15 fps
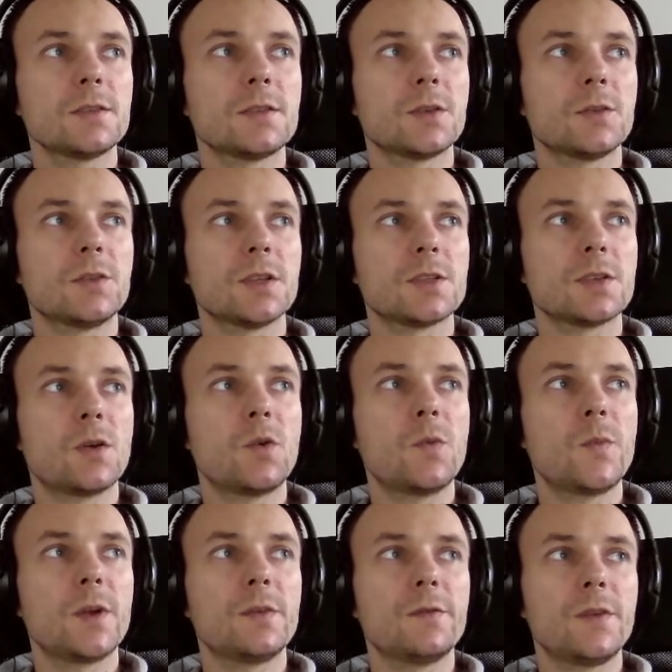So just
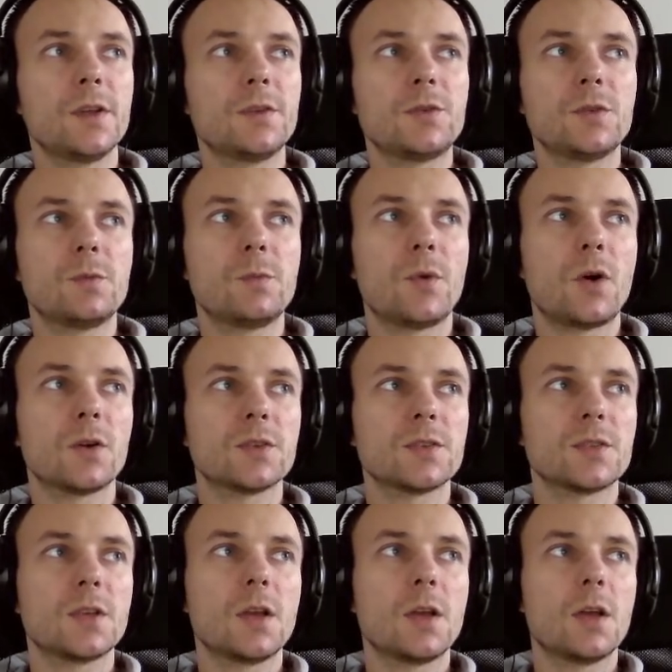open
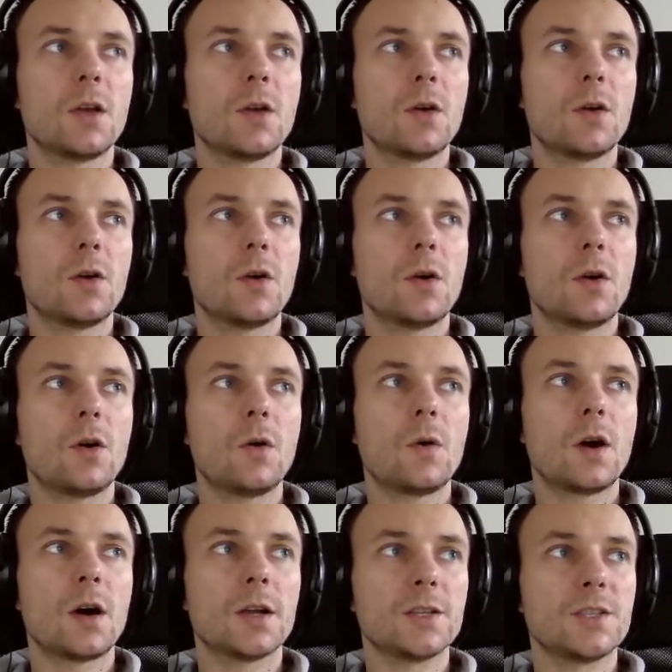
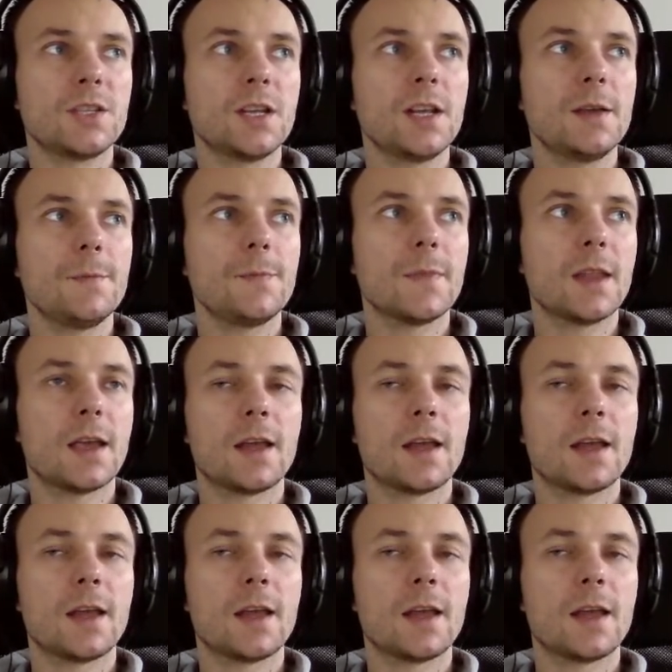virtualbox.org